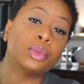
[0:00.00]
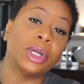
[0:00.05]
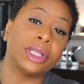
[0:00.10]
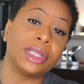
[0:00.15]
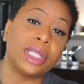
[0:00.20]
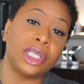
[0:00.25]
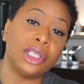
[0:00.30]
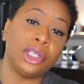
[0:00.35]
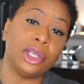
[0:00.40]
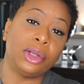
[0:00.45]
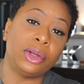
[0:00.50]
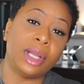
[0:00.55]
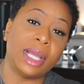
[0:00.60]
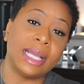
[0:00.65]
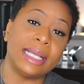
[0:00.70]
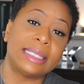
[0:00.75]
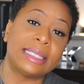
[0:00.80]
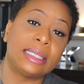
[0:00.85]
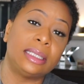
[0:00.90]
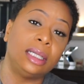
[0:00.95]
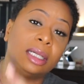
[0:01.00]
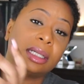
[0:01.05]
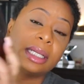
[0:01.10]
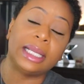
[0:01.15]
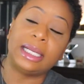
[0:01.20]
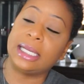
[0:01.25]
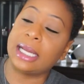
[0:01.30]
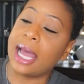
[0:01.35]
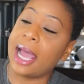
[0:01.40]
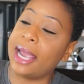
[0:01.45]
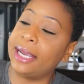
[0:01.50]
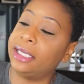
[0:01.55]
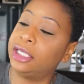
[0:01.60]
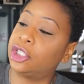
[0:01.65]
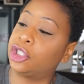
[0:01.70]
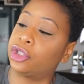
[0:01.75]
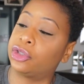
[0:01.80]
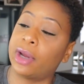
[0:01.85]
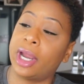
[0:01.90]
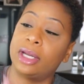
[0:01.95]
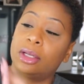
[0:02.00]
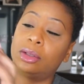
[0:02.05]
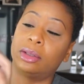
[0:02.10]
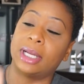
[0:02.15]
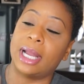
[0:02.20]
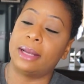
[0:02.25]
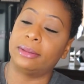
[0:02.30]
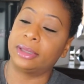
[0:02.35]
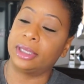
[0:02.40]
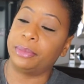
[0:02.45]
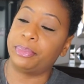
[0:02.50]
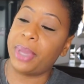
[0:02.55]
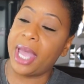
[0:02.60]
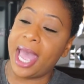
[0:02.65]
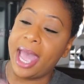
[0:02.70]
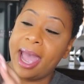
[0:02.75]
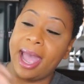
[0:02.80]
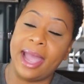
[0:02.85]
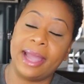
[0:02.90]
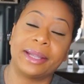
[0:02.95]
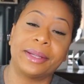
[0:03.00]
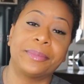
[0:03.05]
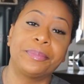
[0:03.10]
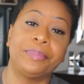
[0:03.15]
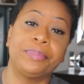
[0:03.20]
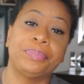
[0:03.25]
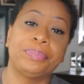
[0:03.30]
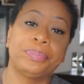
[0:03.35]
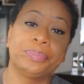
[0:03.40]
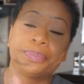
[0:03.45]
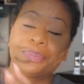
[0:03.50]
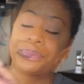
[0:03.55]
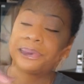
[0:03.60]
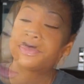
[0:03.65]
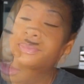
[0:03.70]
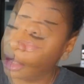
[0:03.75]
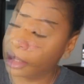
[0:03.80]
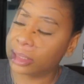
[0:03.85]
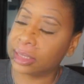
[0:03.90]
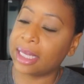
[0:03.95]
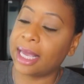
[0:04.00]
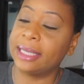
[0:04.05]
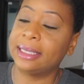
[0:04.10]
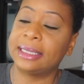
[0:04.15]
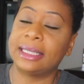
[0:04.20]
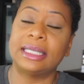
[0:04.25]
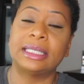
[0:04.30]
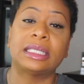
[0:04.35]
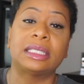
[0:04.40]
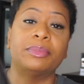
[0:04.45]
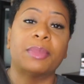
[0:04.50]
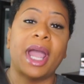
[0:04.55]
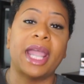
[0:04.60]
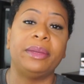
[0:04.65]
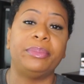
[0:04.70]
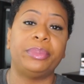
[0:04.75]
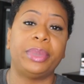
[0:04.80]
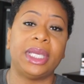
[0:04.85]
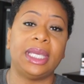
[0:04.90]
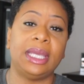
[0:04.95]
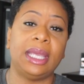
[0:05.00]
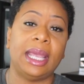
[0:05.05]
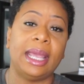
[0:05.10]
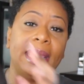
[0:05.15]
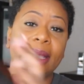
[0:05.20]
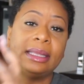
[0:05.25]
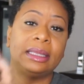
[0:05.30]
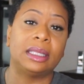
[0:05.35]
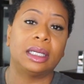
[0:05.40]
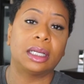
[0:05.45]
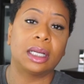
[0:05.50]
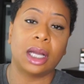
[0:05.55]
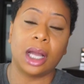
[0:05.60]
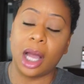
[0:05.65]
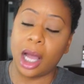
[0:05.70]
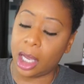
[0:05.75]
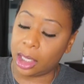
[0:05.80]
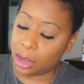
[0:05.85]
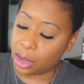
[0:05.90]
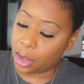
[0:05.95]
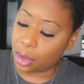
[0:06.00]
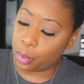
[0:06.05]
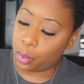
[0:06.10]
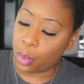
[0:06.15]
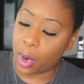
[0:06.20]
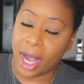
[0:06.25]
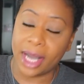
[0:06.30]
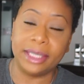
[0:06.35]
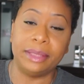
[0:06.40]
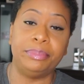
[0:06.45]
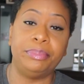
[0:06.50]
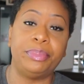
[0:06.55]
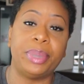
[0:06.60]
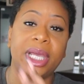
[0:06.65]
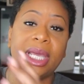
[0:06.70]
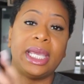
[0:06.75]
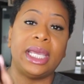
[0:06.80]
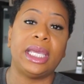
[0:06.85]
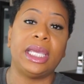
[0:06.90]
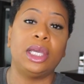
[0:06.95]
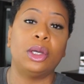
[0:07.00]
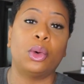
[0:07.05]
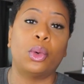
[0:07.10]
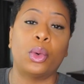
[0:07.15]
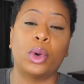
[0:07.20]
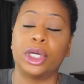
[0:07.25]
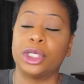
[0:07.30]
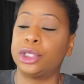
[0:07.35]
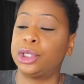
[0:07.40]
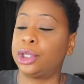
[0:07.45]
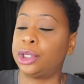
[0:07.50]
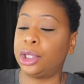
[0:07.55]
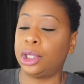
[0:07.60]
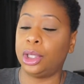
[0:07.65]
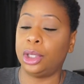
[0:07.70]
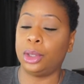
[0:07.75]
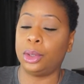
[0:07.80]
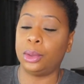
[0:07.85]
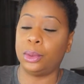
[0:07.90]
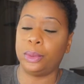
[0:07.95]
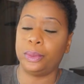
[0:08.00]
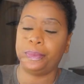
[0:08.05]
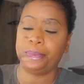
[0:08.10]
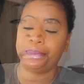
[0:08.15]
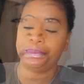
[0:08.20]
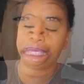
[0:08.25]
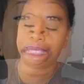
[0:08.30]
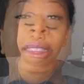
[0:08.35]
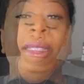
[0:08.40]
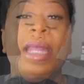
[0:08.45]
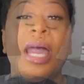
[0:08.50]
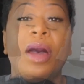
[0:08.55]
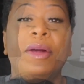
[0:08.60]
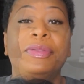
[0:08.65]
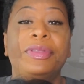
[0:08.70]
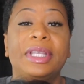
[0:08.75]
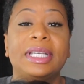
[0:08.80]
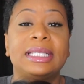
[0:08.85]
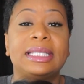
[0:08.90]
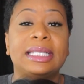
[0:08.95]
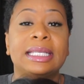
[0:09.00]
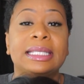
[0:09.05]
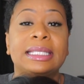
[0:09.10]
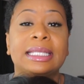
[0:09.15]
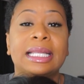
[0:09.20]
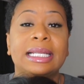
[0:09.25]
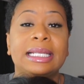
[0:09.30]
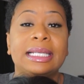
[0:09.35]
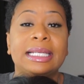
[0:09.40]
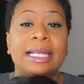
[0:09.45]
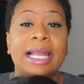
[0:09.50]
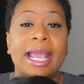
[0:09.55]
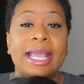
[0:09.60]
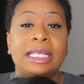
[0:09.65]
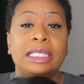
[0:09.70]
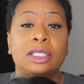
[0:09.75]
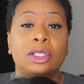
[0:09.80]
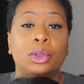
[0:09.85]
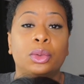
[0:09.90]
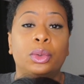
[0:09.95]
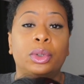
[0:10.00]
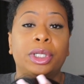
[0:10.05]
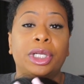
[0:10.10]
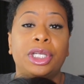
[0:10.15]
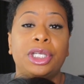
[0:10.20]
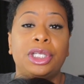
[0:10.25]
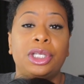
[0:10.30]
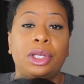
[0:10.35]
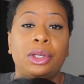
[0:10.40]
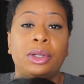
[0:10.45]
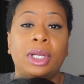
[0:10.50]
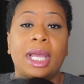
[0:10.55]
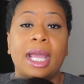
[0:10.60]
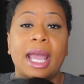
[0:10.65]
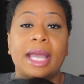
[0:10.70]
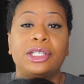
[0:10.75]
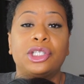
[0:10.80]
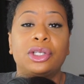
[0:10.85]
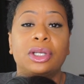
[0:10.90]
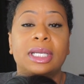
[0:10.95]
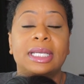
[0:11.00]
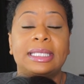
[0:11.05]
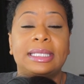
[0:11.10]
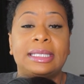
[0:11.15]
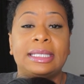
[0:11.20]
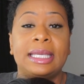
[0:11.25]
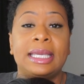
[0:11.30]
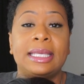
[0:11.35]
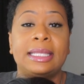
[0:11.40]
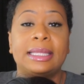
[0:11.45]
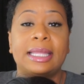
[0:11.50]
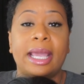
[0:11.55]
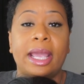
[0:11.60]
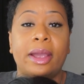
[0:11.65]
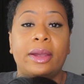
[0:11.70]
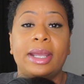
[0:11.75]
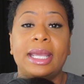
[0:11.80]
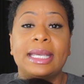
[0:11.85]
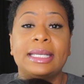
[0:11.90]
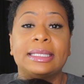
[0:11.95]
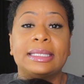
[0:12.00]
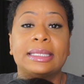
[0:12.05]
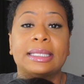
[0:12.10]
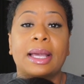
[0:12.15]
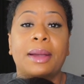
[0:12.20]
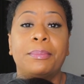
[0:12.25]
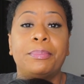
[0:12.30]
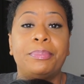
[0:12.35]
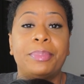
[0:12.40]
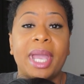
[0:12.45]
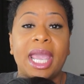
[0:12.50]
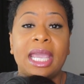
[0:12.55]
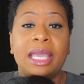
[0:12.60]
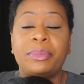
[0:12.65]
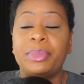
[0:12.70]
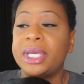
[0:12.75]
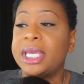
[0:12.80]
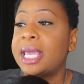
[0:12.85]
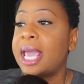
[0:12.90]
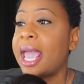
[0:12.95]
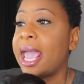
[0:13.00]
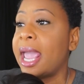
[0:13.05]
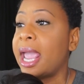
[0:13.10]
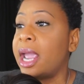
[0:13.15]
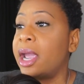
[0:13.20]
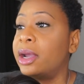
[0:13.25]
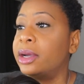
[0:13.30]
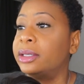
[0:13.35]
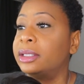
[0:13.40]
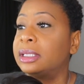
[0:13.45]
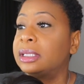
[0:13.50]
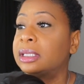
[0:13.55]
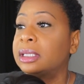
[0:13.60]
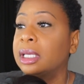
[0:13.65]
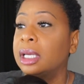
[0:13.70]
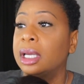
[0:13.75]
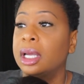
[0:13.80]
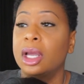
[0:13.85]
what the unit is looking like straight on out the pack. Looks like this might be in the color 1B or 2. Now, this is the lace on the unit. As you can see, there is some baby hairs